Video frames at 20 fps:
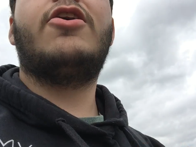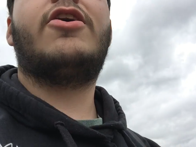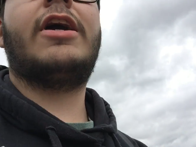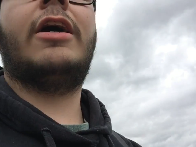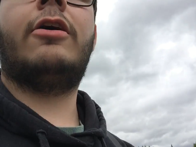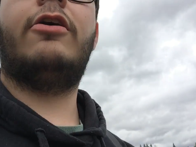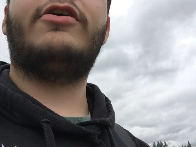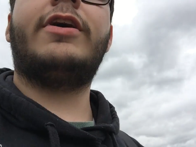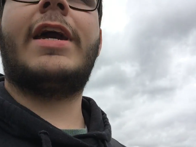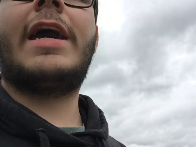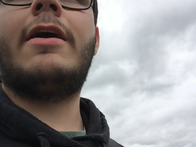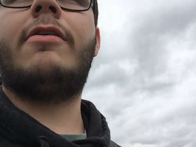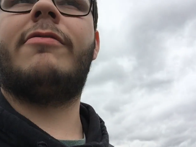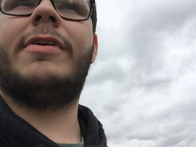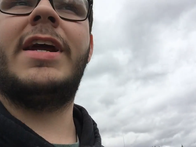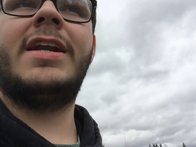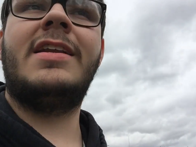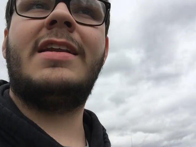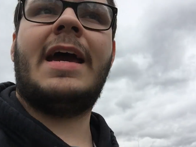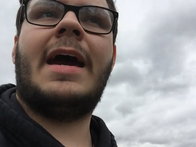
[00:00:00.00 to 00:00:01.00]
You can only get
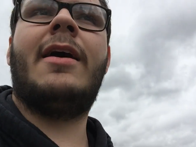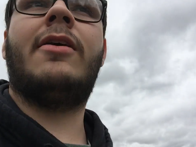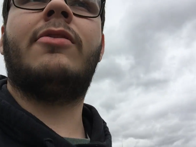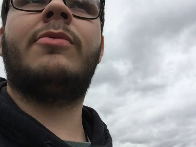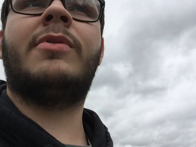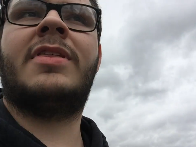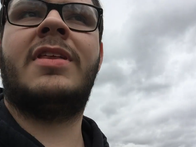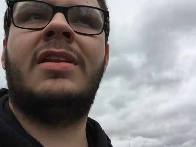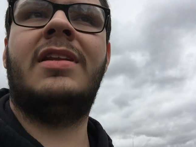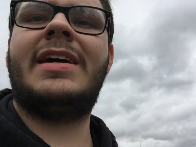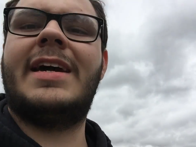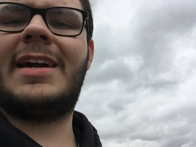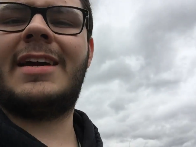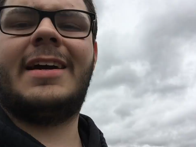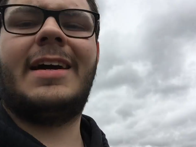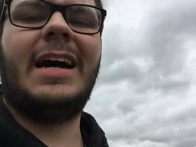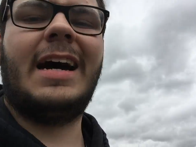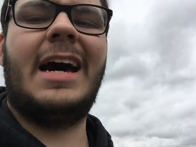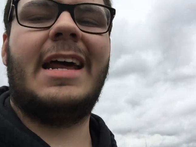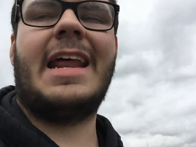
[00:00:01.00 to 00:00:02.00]
written down within
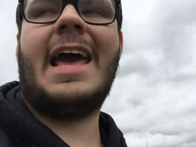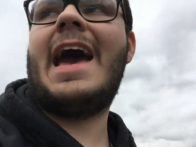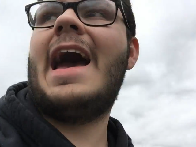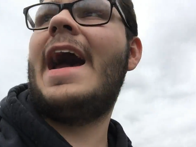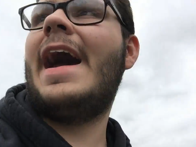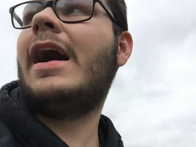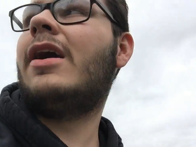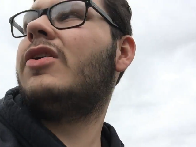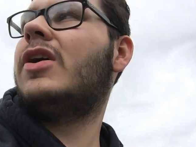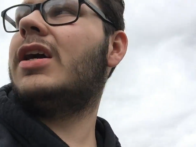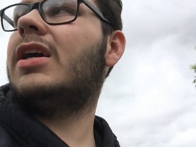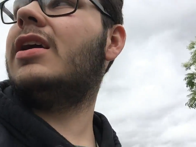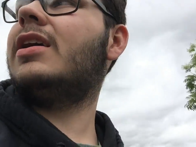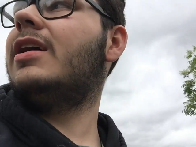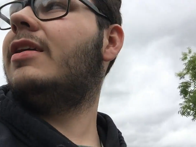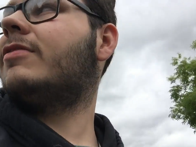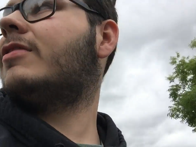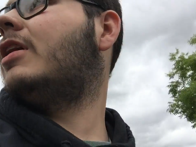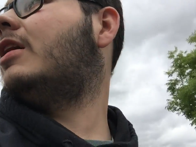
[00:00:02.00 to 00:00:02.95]
an hour of